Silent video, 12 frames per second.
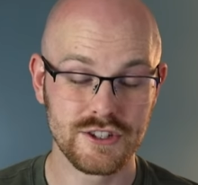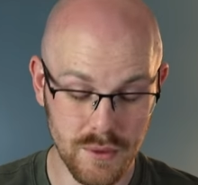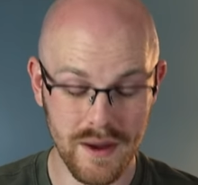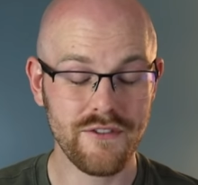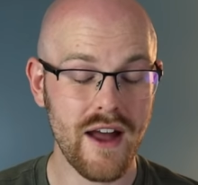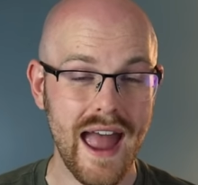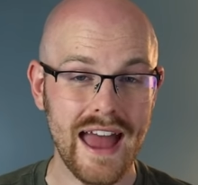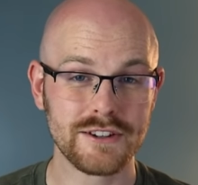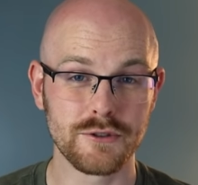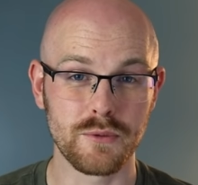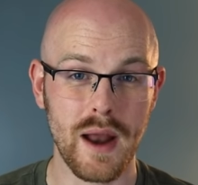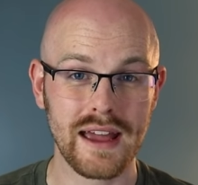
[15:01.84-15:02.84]
So if I had
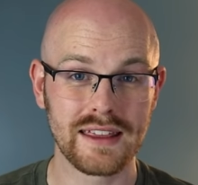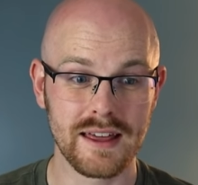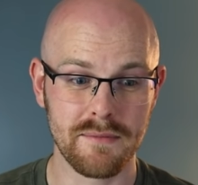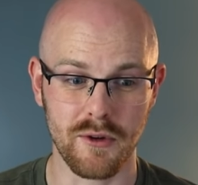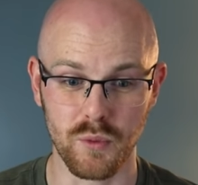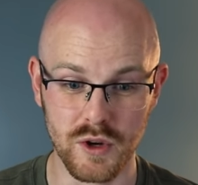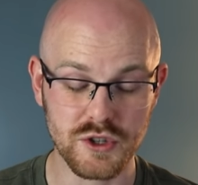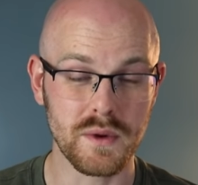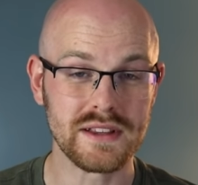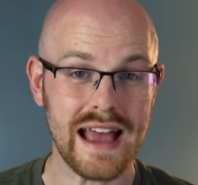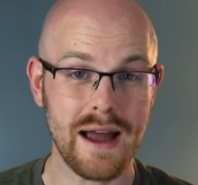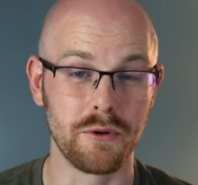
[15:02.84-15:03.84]
to rank them on which
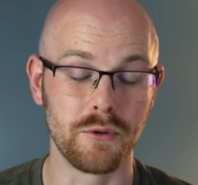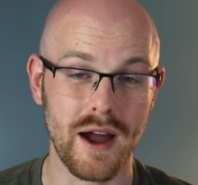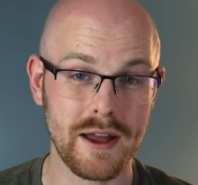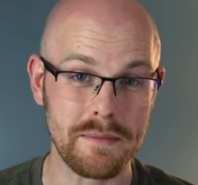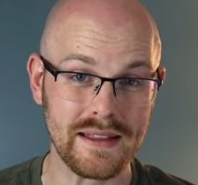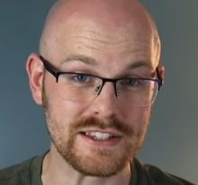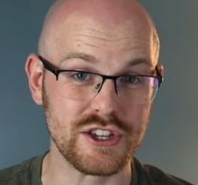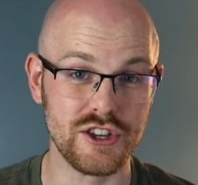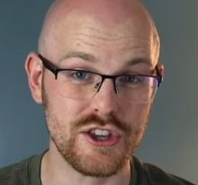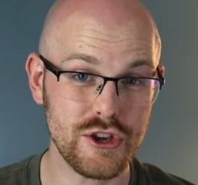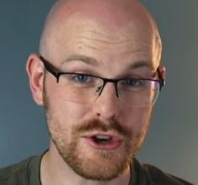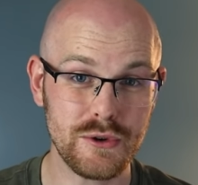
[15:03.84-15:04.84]
ones I would recommend to
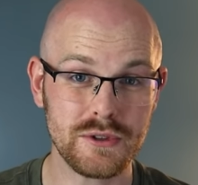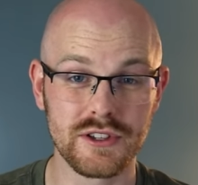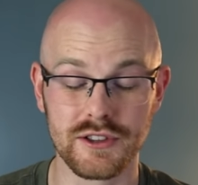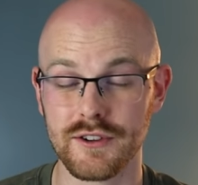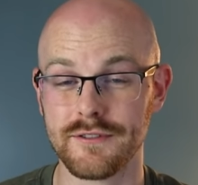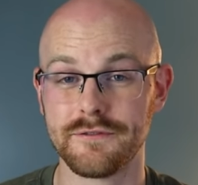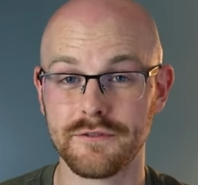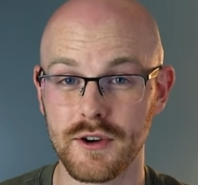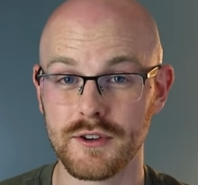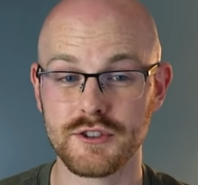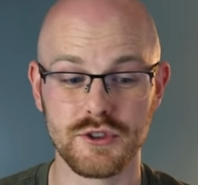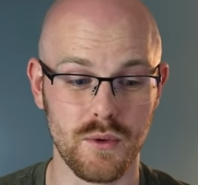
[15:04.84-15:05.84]
you to learn
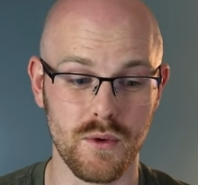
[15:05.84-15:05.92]
first